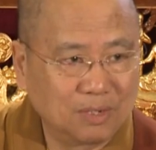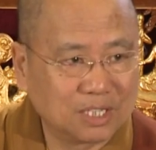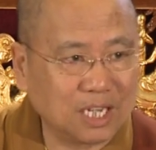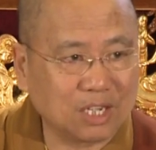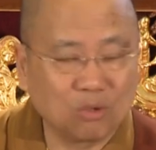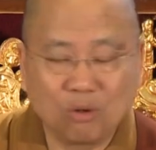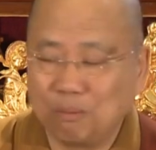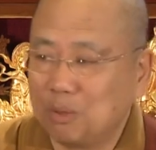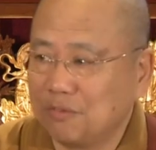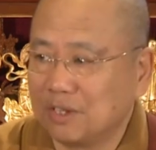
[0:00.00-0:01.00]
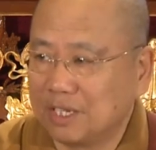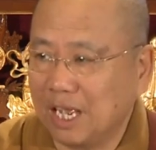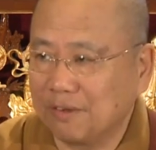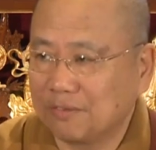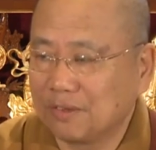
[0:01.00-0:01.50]
cycle of birth and
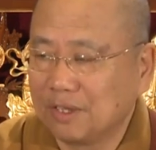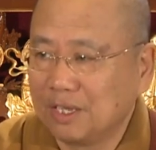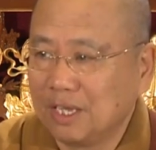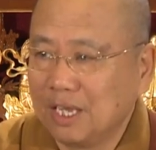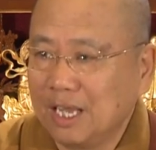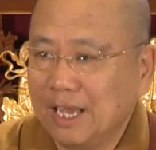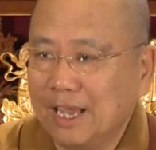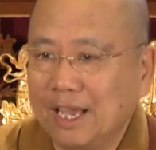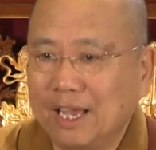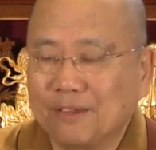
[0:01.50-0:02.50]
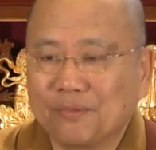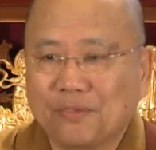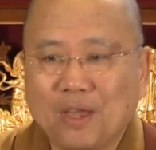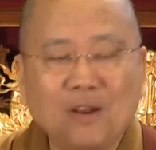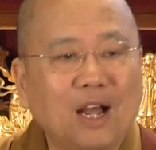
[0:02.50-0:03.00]
death. And
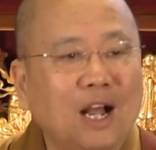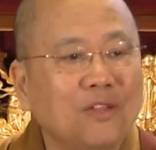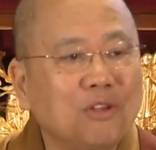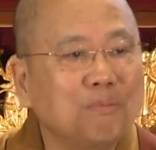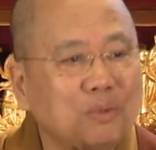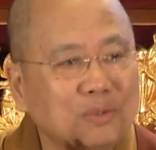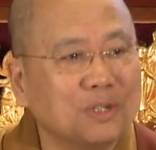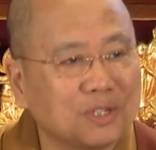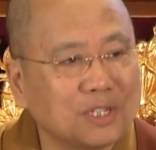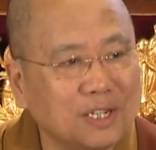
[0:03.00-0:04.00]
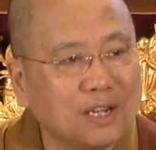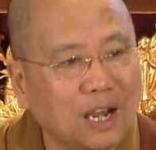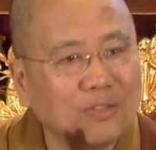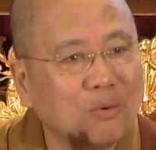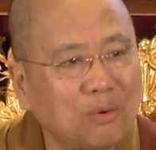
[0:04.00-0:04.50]
there are other Buddhas in
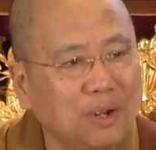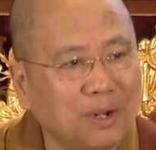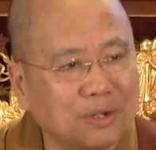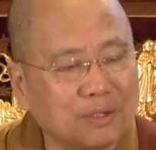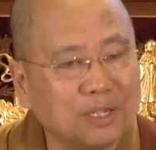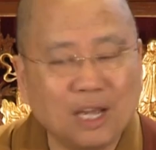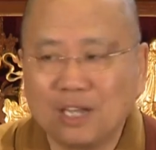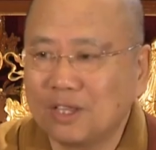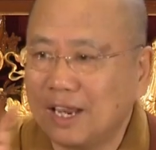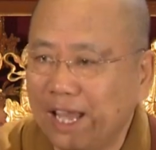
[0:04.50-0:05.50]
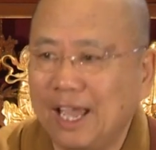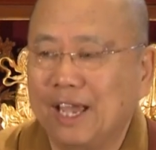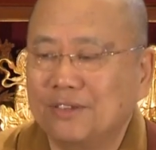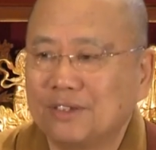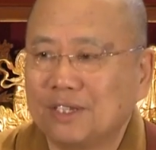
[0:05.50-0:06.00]
other
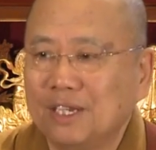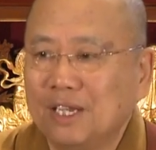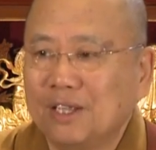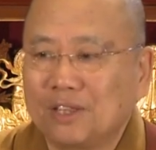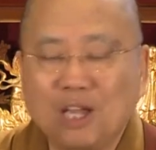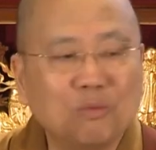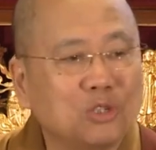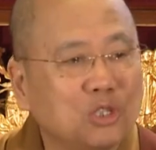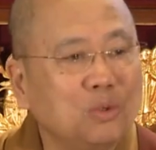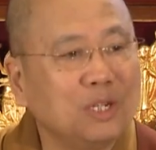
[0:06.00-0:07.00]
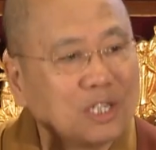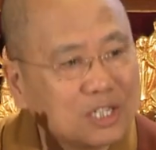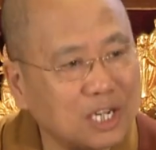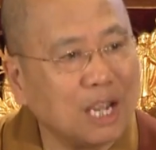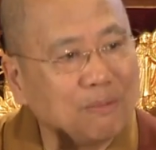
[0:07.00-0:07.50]
lands that were doing the
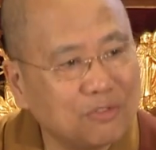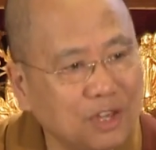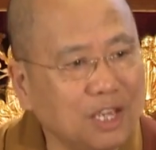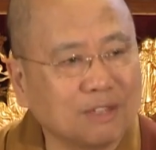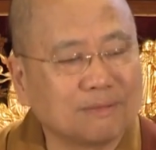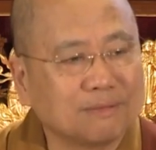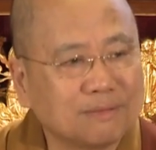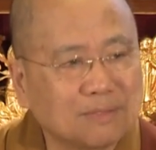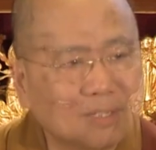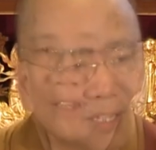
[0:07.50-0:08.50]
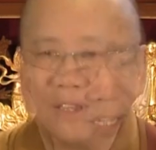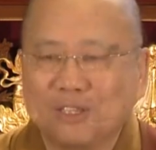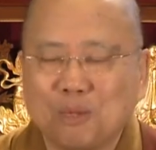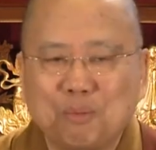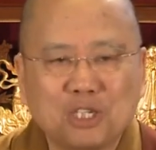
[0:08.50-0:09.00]
same thing.
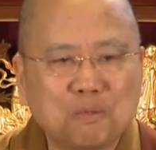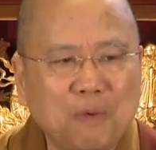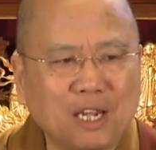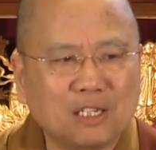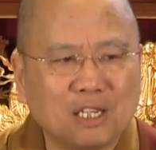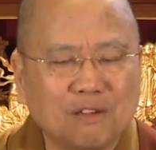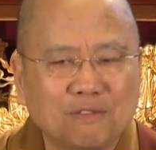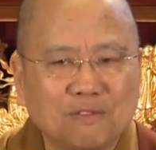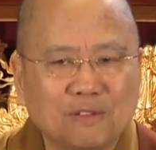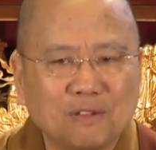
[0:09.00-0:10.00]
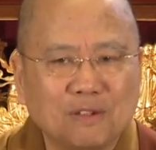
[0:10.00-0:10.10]
The perspective